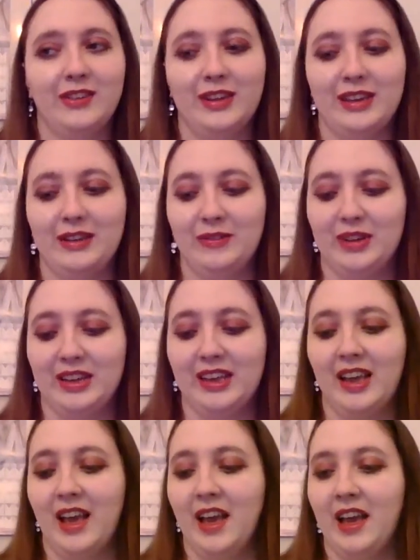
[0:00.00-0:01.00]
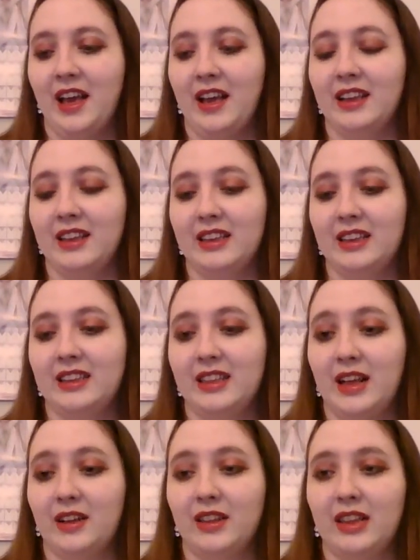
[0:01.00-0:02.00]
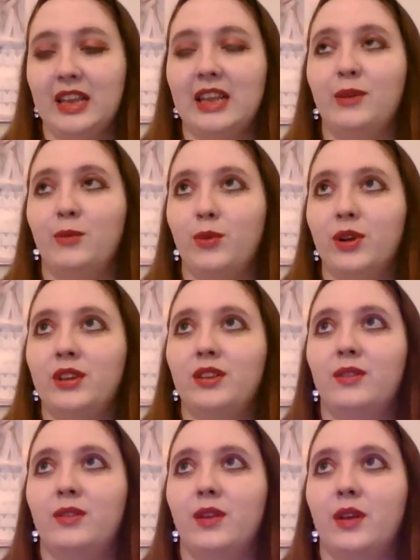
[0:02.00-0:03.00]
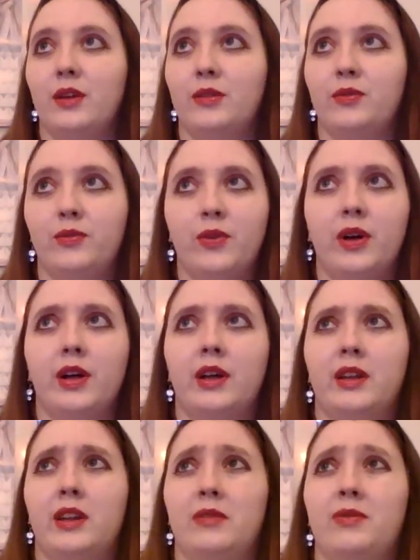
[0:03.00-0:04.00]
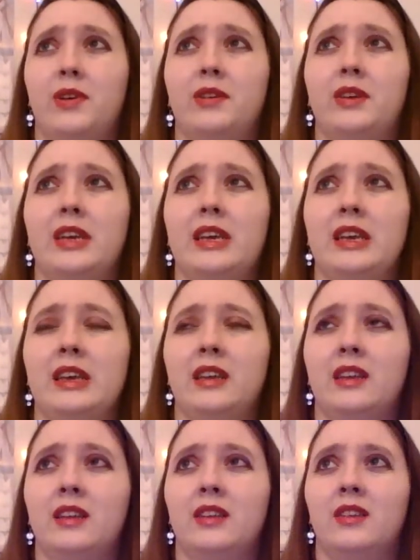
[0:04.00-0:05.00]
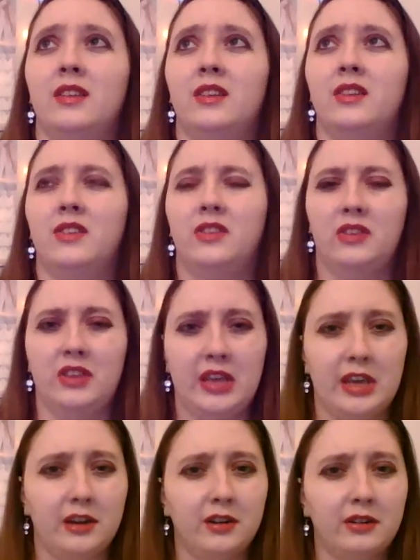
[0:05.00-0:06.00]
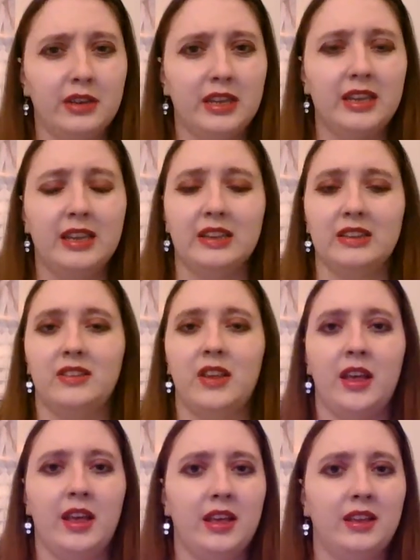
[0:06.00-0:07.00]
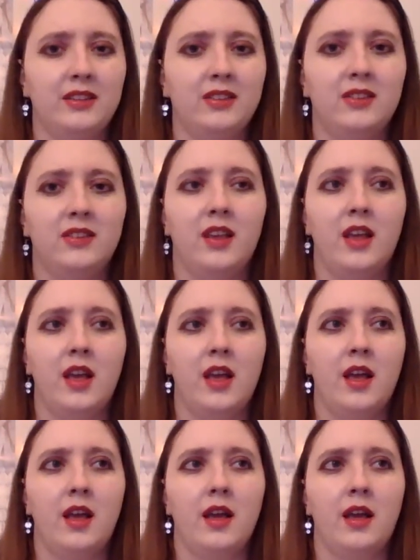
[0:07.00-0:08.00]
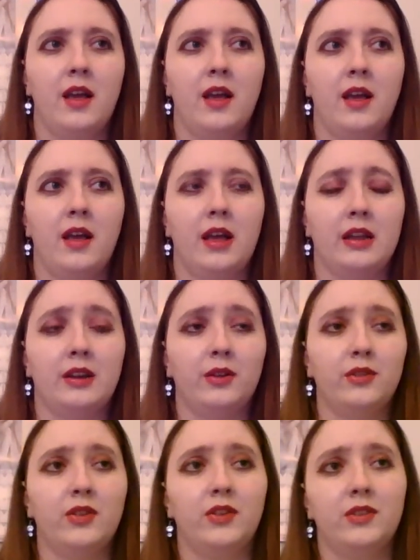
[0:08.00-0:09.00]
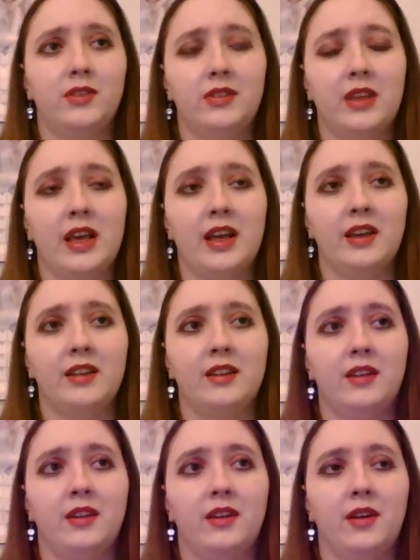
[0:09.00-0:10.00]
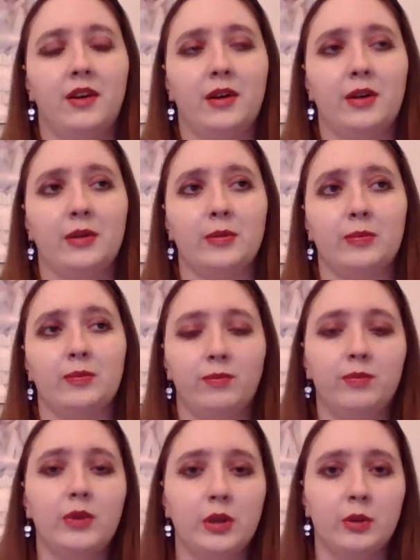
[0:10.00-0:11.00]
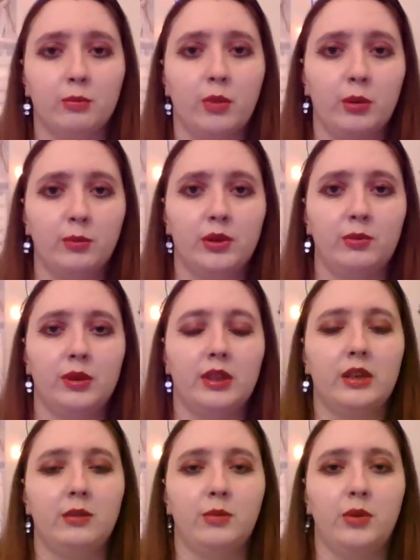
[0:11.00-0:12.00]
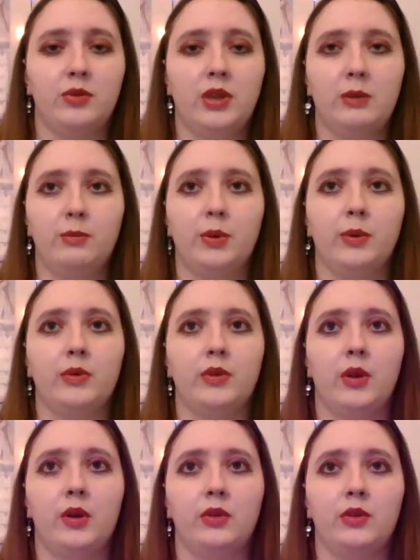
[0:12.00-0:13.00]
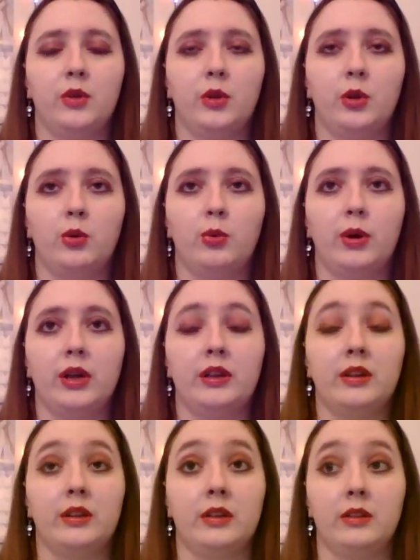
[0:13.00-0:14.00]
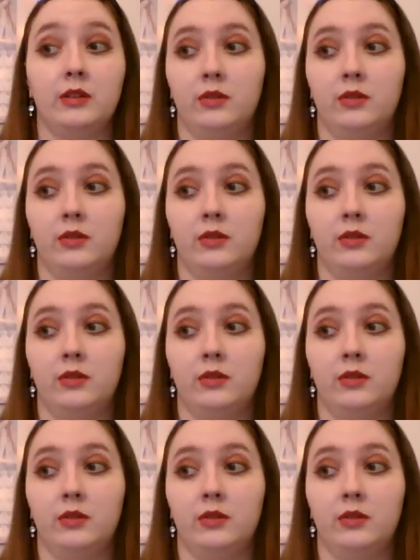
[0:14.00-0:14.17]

so, anyway, now it was a fun and very scary intense and also sad, um, you know, moments within the movie, but it was also quite a